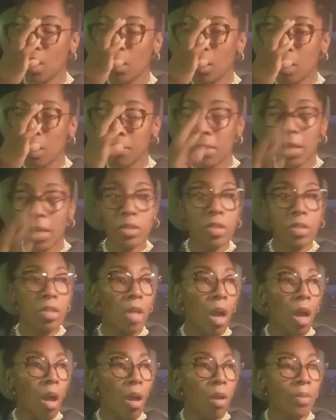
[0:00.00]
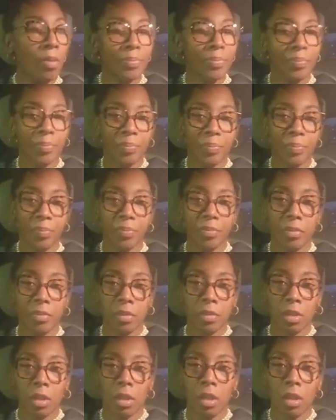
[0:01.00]
Come here, Saul.
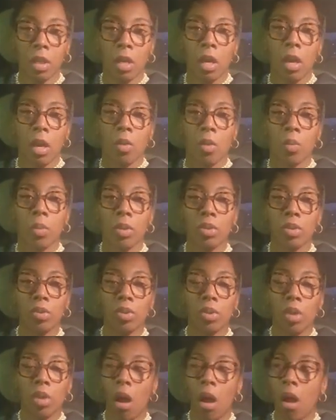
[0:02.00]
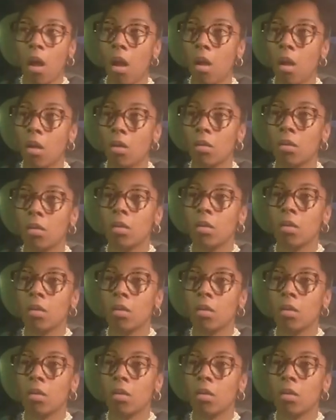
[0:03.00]
When Saul